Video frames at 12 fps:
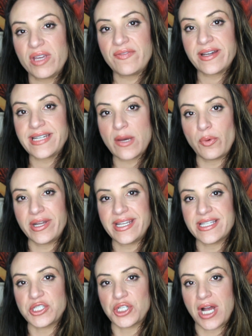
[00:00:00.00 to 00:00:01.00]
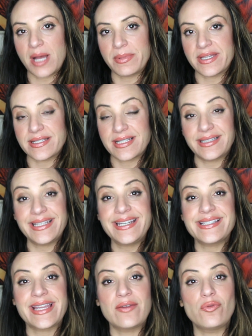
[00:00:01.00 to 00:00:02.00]
We find out what his job is. Clint
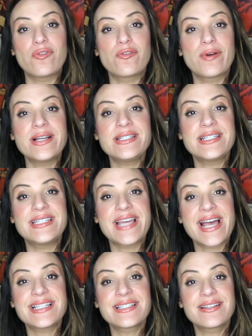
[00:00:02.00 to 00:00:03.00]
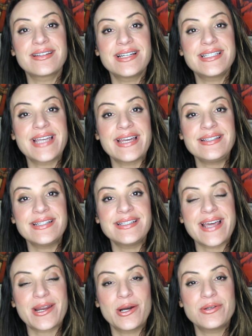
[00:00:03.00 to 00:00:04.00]
is a front desk
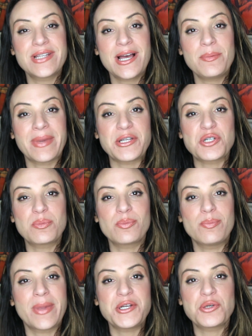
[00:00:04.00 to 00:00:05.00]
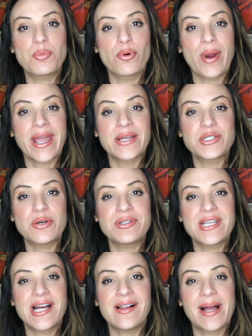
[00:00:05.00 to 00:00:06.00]
attendant at a hotel, major brand
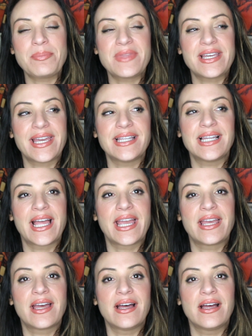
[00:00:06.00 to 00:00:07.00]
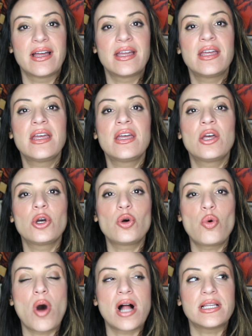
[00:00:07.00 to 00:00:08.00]
hotel. I'm thinking
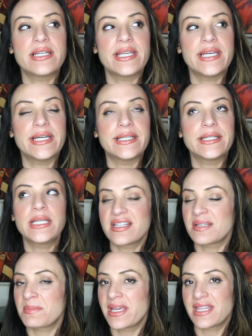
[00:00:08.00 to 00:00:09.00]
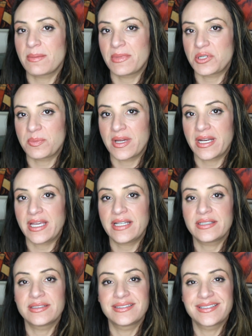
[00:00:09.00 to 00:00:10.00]
Quality Inn. Doesn't make that much
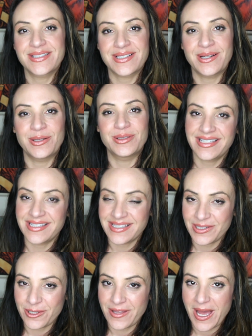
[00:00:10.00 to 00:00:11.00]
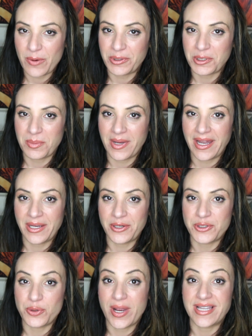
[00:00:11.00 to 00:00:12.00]
money. So consider that when you're buying
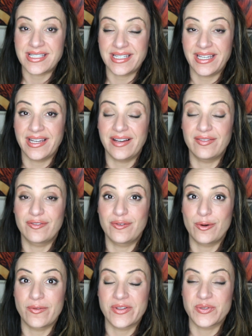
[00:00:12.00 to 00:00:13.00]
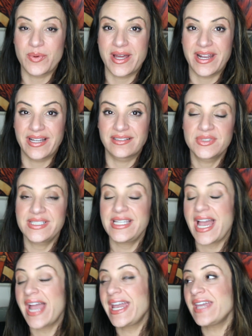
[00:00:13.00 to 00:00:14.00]
your dress day of for this wedding.
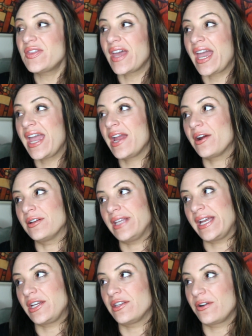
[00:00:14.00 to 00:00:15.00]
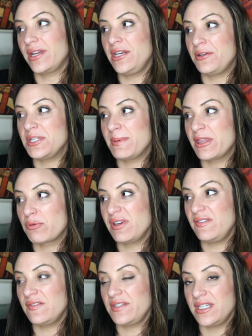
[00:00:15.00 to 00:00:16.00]
See, I get the hair. You spend
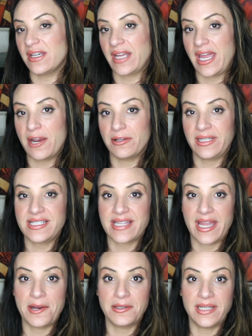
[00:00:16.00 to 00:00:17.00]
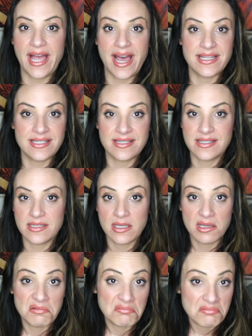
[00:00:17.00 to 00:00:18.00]
$350 on hair. At least the hair lasts
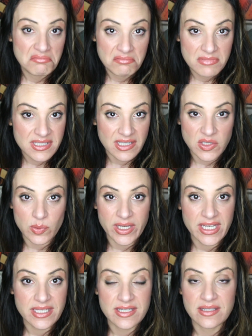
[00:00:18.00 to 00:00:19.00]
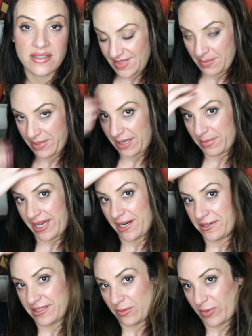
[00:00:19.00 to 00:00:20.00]
6 weeks. I'm getting my
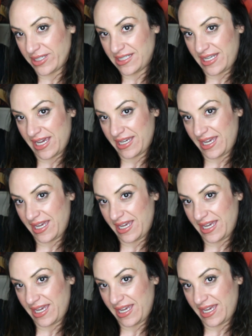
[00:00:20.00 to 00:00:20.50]
hair done Wednesday.